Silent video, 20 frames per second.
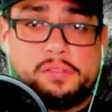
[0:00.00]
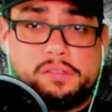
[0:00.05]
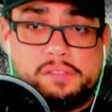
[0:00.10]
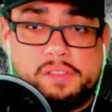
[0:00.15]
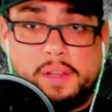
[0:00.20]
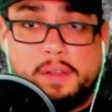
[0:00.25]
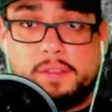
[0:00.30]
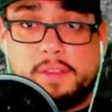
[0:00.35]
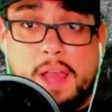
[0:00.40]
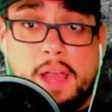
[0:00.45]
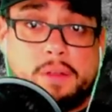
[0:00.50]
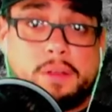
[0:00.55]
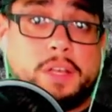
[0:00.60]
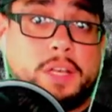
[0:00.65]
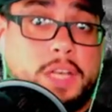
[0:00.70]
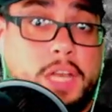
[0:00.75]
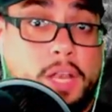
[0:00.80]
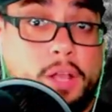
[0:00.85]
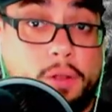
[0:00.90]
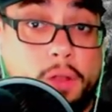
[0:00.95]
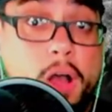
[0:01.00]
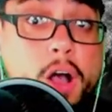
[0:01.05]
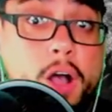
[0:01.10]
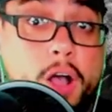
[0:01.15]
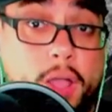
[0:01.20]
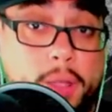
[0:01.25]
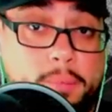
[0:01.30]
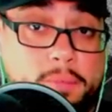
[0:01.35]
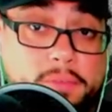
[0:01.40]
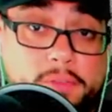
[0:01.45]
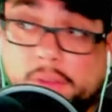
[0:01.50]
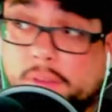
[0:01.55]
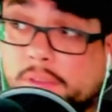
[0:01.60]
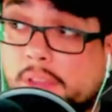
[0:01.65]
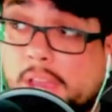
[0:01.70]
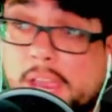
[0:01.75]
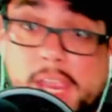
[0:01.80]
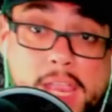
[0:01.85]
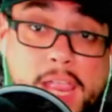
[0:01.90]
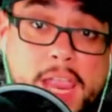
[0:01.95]
She's sounding the alarm. She's
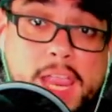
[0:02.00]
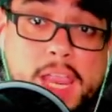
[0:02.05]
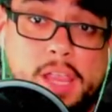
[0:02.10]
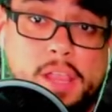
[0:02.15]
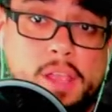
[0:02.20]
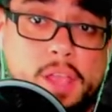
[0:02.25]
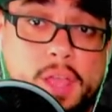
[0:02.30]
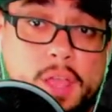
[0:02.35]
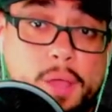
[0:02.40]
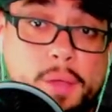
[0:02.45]
saying, hey,